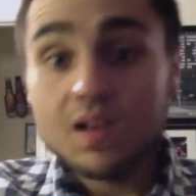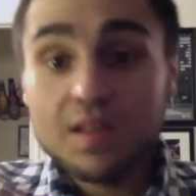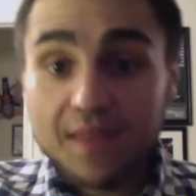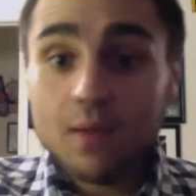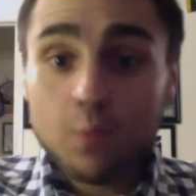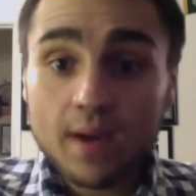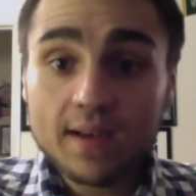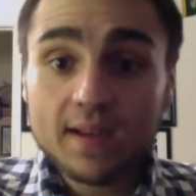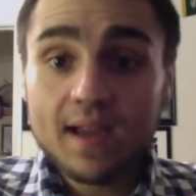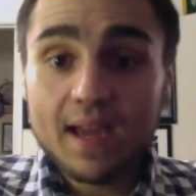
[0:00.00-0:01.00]
They
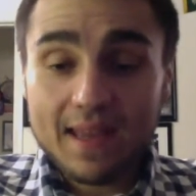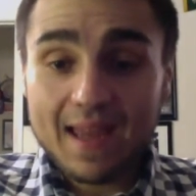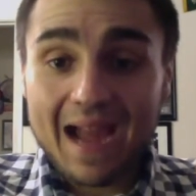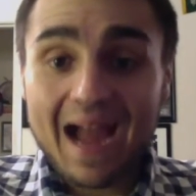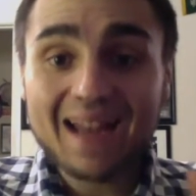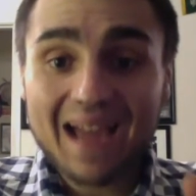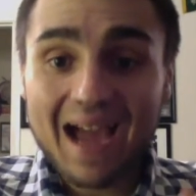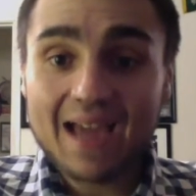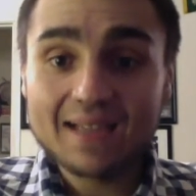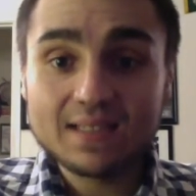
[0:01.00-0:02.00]
went and they got
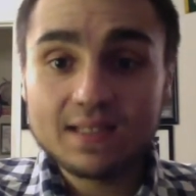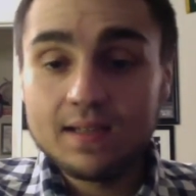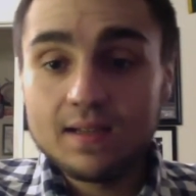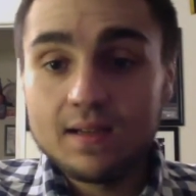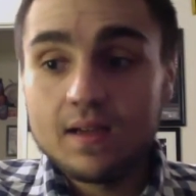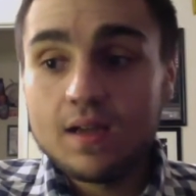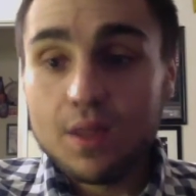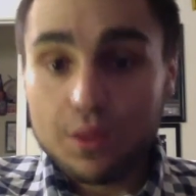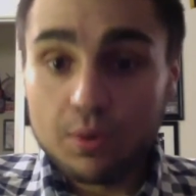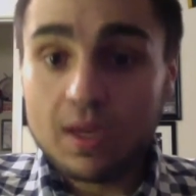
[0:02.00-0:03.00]
guys,
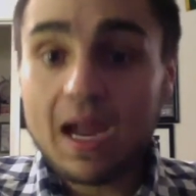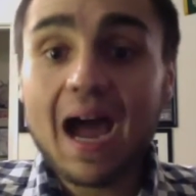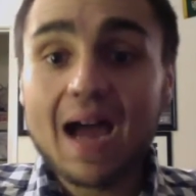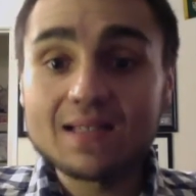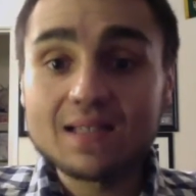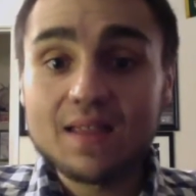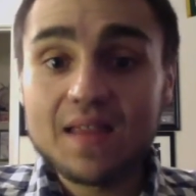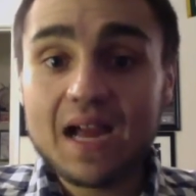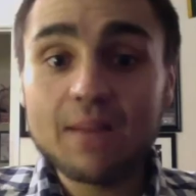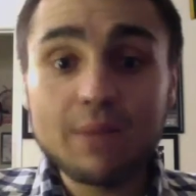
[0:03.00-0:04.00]
3 guys
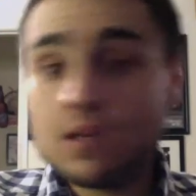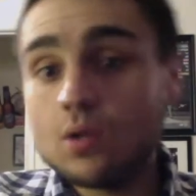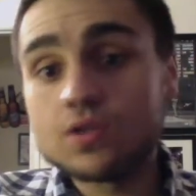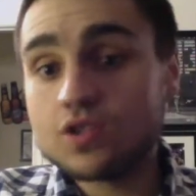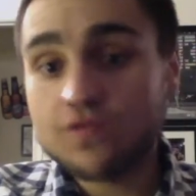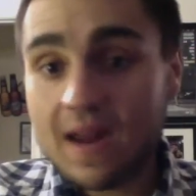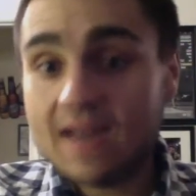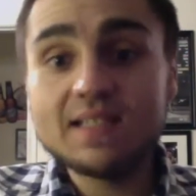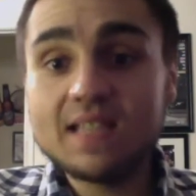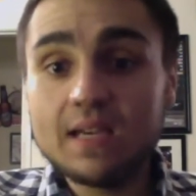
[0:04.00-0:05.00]
that can be closers for
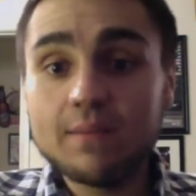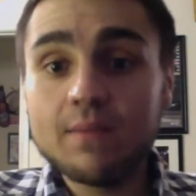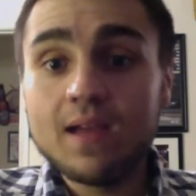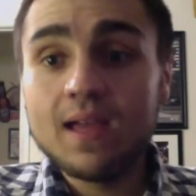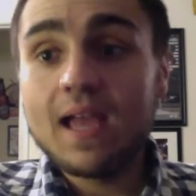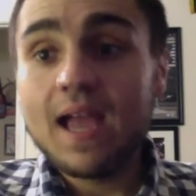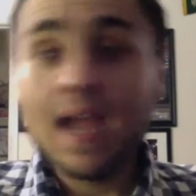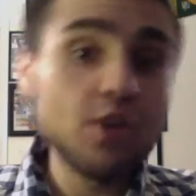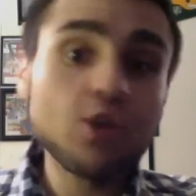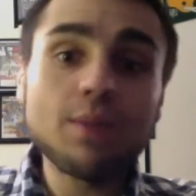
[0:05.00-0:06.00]
any team.
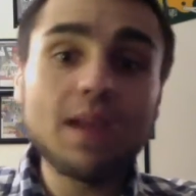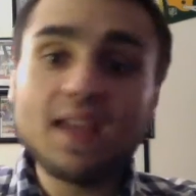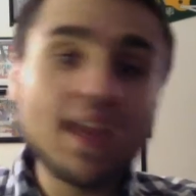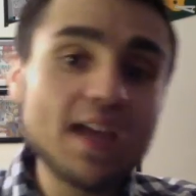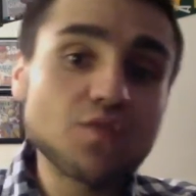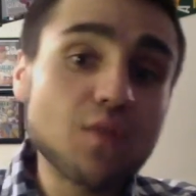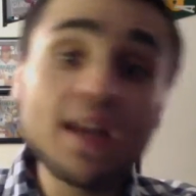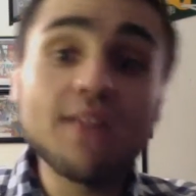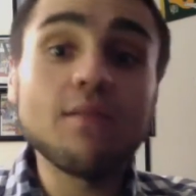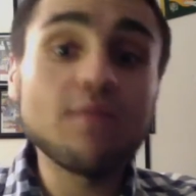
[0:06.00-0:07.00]
And you can make a case for
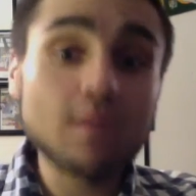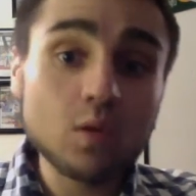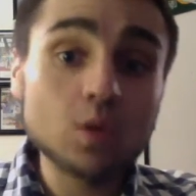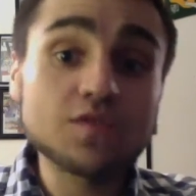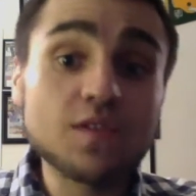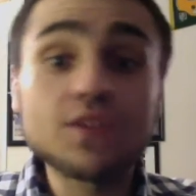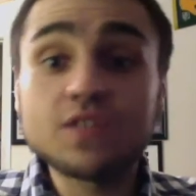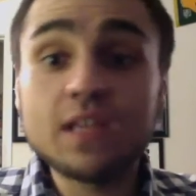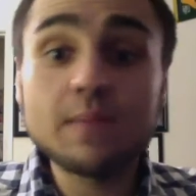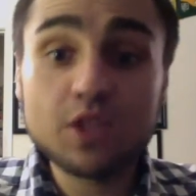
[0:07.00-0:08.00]
any of them if they were closing for other
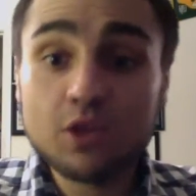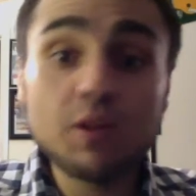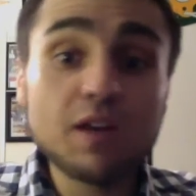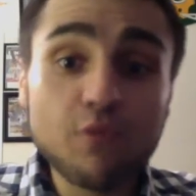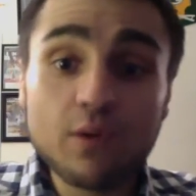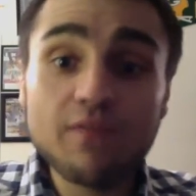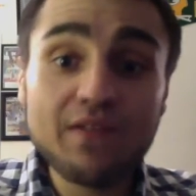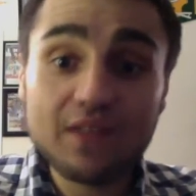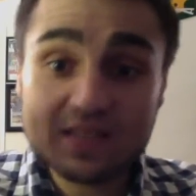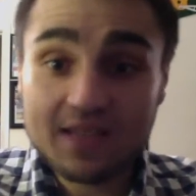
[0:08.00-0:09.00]
teams, accumulating 45,
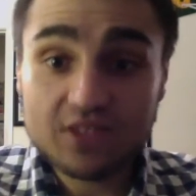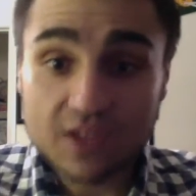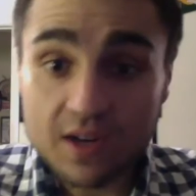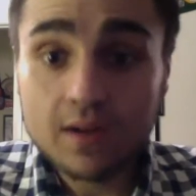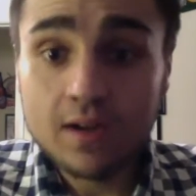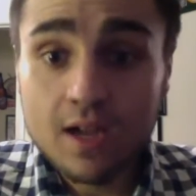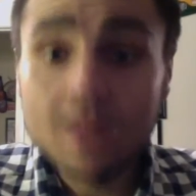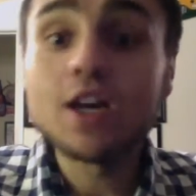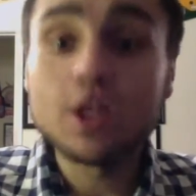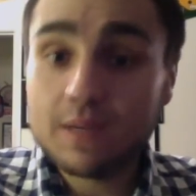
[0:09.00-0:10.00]
50 saves a year.
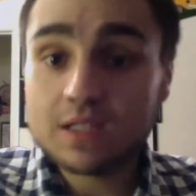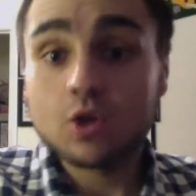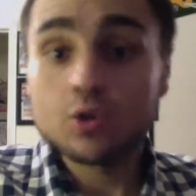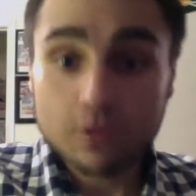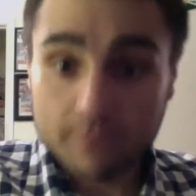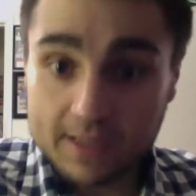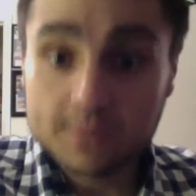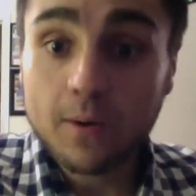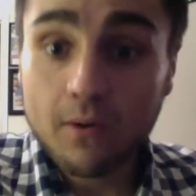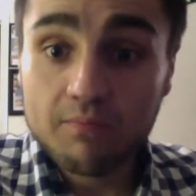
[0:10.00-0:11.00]
They're the best closer in
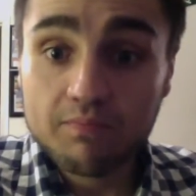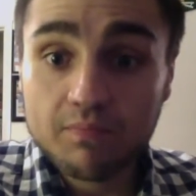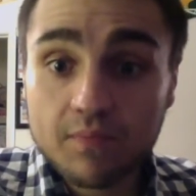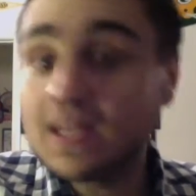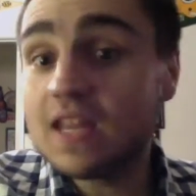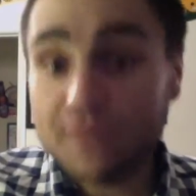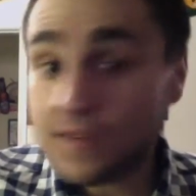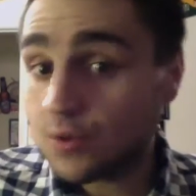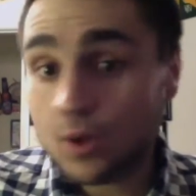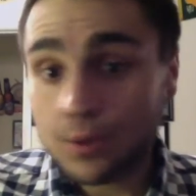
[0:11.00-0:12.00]
baseball. And they
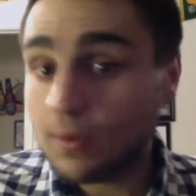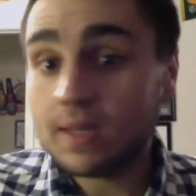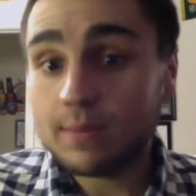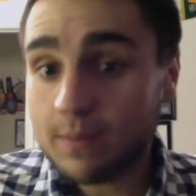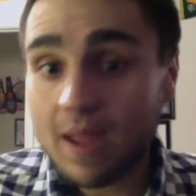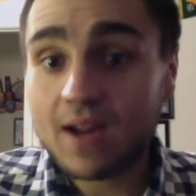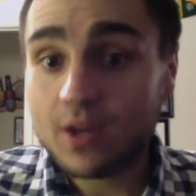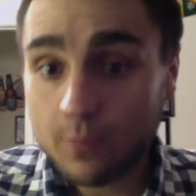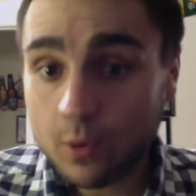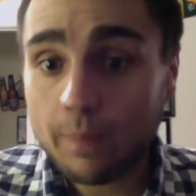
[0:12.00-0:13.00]
feature all 3 of them in the back of
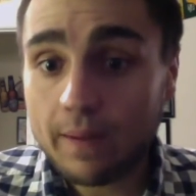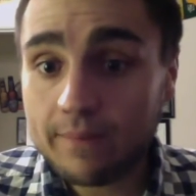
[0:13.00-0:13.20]
their bullpen.